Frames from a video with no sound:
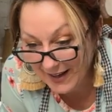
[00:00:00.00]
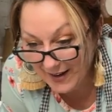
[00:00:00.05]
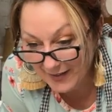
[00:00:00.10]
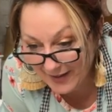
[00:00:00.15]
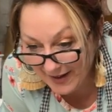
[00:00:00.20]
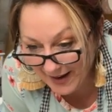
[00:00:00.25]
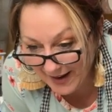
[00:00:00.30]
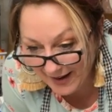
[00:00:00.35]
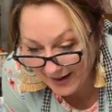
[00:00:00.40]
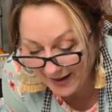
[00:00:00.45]

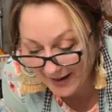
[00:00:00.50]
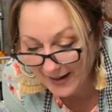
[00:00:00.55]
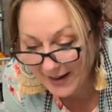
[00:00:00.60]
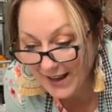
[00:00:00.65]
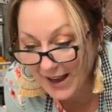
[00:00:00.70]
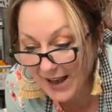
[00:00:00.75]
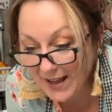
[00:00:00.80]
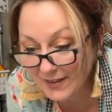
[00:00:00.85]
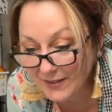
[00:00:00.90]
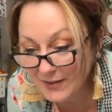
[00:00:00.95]
Okay,
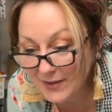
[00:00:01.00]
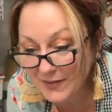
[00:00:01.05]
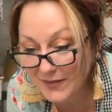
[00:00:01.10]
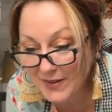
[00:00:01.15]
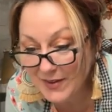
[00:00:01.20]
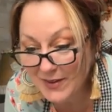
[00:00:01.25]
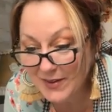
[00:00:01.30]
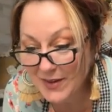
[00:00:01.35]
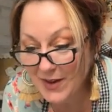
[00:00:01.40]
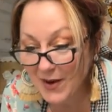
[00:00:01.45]
I don't know if
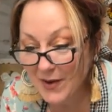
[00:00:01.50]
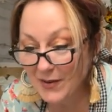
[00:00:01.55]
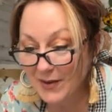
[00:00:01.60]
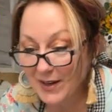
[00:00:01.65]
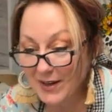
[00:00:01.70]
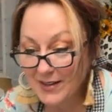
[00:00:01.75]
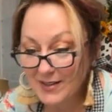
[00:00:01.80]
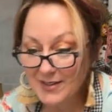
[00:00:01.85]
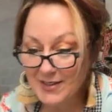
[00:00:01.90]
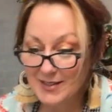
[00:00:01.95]
you
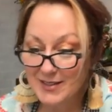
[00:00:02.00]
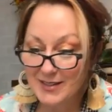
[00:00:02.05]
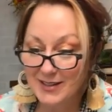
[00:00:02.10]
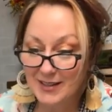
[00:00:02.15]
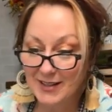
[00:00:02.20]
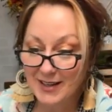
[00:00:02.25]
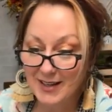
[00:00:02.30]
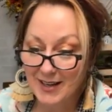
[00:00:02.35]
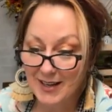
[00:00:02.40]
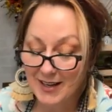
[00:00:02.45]
noticed,
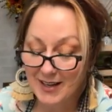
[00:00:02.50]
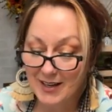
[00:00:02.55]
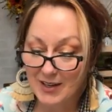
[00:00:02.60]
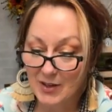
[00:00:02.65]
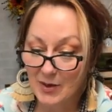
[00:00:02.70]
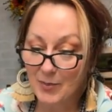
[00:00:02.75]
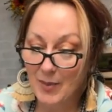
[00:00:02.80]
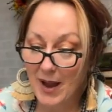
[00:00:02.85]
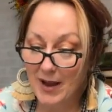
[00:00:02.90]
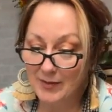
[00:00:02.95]

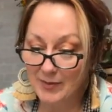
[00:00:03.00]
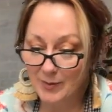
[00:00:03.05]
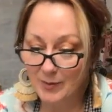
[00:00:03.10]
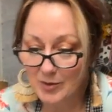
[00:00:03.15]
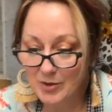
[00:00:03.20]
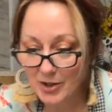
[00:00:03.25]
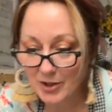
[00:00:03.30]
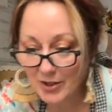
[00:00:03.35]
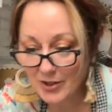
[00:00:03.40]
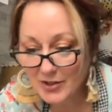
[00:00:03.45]
you're back from
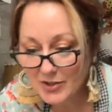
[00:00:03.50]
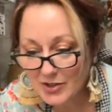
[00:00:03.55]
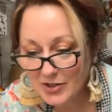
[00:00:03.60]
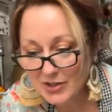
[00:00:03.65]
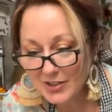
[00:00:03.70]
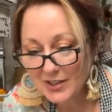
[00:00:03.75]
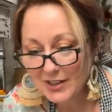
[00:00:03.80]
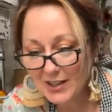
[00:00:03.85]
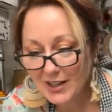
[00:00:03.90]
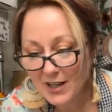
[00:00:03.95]

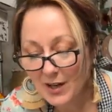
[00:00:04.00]
church.